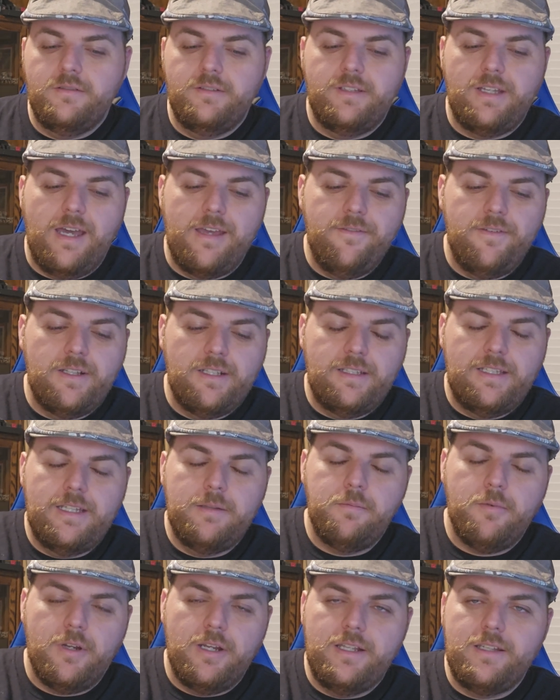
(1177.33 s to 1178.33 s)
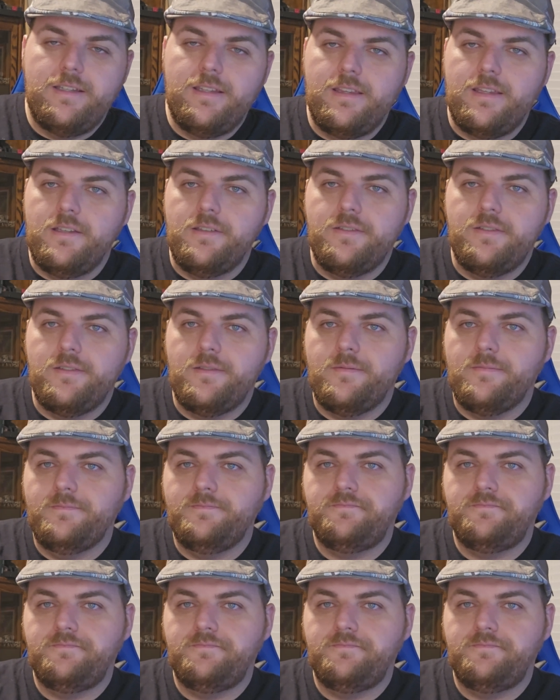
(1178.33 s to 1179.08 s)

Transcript: diving deeper into this.